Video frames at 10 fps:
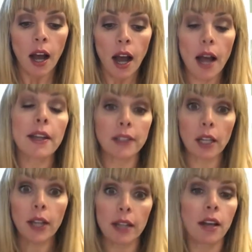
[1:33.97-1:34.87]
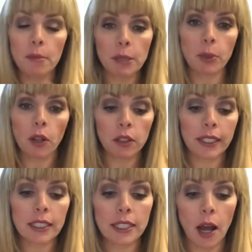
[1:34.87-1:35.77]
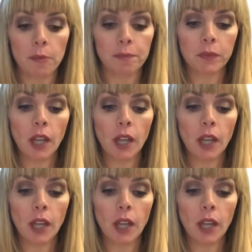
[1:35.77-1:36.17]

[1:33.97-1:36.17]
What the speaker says: And again, I'm going to put all the links down.